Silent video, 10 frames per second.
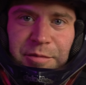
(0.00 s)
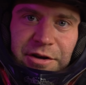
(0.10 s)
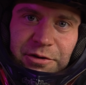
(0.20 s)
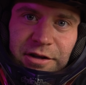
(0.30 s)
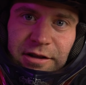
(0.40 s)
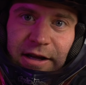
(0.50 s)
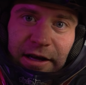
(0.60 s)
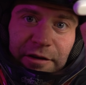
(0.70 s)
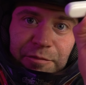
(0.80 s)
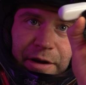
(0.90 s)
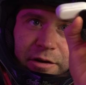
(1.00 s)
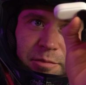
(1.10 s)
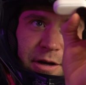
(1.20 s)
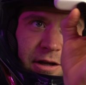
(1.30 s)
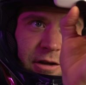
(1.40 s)
been doing a lot of mountain
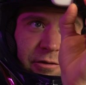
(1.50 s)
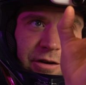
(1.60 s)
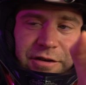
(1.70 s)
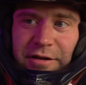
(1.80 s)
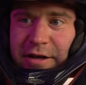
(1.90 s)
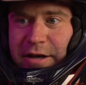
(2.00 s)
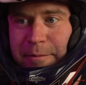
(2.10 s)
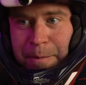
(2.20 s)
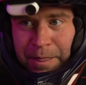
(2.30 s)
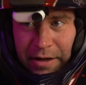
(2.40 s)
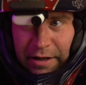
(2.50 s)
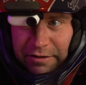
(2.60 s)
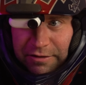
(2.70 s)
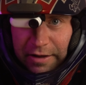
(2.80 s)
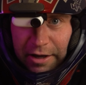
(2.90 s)
biking recently,
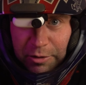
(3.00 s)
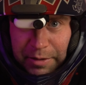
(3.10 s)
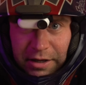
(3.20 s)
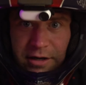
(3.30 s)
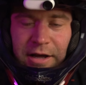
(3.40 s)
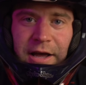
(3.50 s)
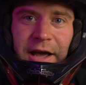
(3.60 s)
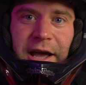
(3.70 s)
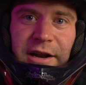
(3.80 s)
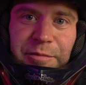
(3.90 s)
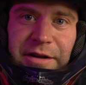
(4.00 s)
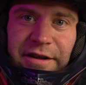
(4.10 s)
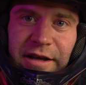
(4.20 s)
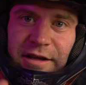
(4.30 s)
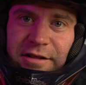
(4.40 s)
hence the helmet, and I've been
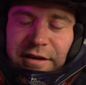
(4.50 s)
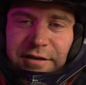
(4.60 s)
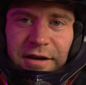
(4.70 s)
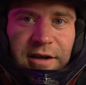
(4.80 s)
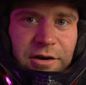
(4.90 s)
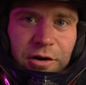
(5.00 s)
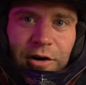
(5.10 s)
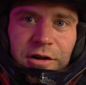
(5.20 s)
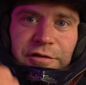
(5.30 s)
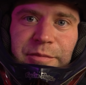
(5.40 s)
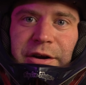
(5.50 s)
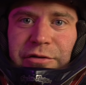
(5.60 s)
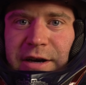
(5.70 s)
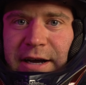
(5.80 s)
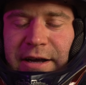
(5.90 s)
taking this on all of my
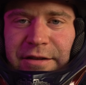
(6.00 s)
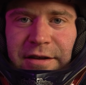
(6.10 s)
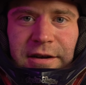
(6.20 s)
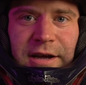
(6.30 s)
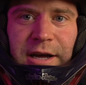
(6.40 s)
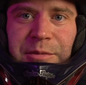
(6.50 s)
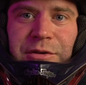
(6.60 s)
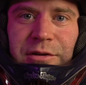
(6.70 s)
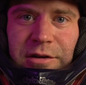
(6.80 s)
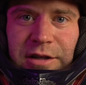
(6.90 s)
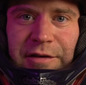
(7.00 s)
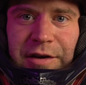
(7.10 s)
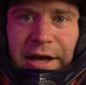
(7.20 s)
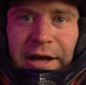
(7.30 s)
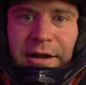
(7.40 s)
rides and absolutely
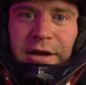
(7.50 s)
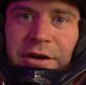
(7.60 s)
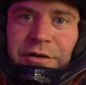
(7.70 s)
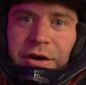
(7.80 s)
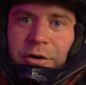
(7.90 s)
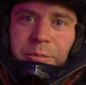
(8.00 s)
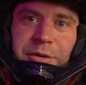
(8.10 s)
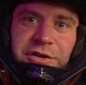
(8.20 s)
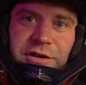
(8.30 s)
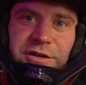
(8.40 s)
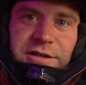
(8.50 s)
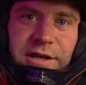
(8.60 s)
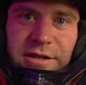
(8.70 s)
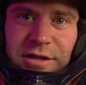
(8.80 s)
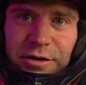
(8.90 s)
loving it. So be sure to
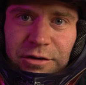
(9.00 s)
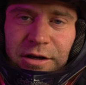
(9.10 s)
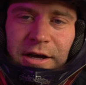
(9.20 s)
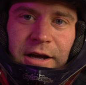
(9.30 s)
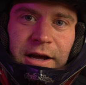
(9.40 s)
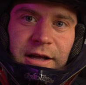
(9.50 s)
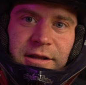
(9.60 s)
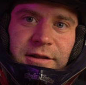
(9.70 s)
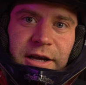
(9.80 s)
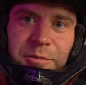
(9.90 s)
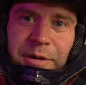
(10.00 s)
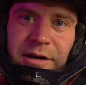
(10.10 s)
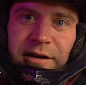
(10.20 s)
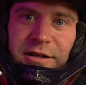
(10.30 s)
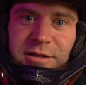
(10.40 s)
stay tuned. Hit the like
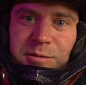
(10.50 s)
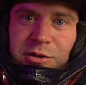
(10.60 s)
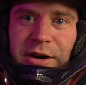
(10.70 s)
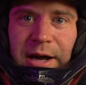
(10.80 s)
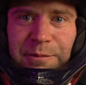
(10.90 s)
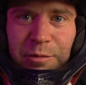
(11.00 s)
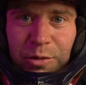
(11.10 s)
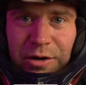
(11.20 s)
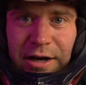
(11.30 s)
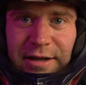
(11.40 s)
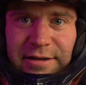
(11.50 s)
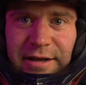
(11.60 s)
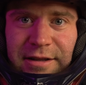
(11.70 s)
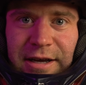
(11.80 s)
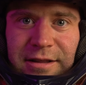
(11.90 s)
button and subscribe for more
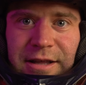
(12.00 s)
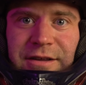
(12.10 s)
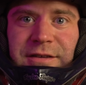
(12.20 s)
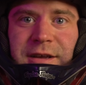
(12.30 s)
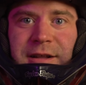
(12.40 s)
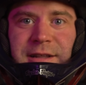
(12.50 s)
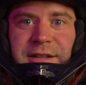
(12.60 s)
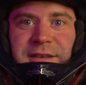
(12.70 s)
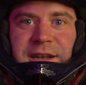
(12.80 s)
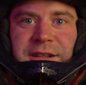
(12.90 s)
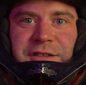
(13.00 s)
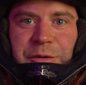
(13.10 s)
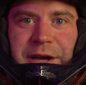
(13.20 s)
content like this. Let's get into